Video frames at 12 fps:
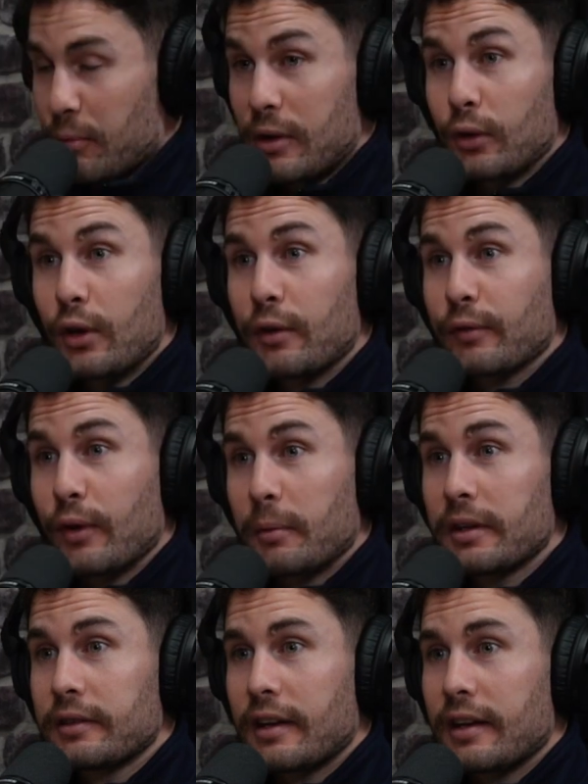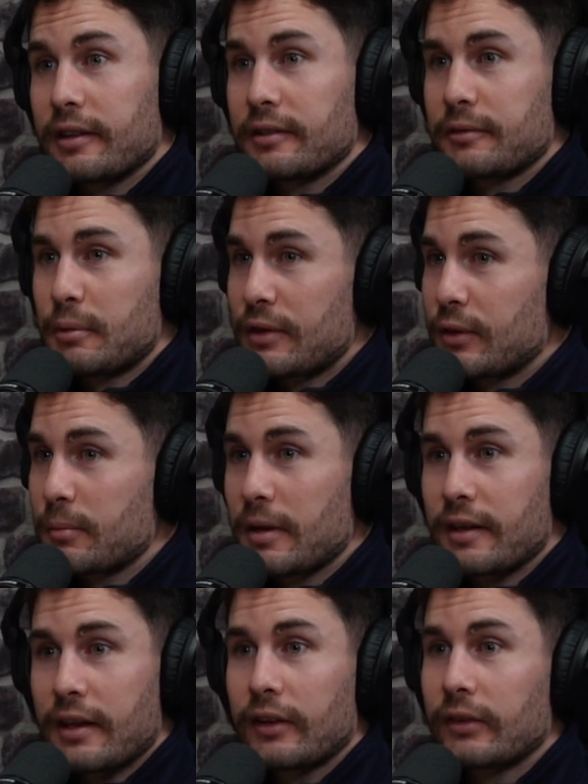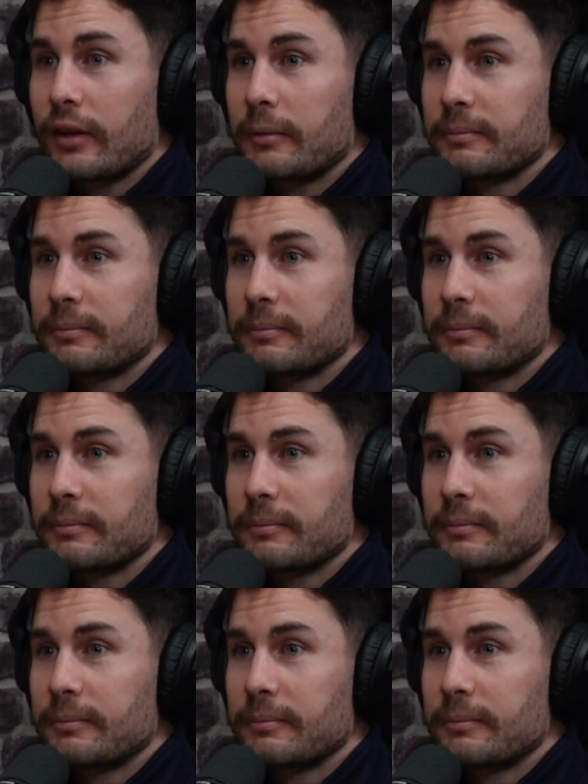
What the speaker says: we learn from it and we do better next time.